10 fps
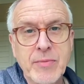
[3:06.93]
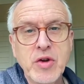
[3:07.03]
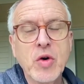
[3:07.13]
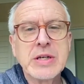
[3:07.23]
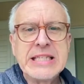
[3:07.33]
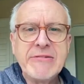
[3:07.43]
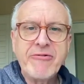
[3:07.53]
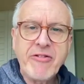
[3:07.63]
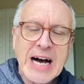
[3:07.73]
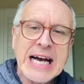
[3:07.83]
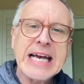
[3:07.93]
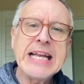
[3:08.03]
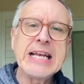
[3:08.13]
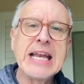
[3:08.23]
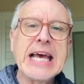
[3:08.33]
your
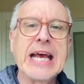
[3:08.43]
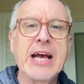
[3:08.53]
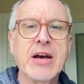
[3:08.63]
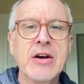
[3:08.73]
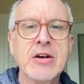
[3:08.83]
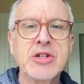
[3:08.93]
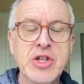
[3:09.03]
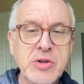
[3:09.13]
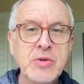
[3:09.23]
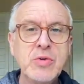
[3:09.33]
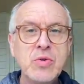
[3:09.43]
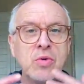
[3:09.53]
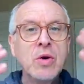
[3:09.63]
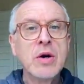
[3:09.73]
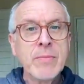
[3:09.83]
divine link to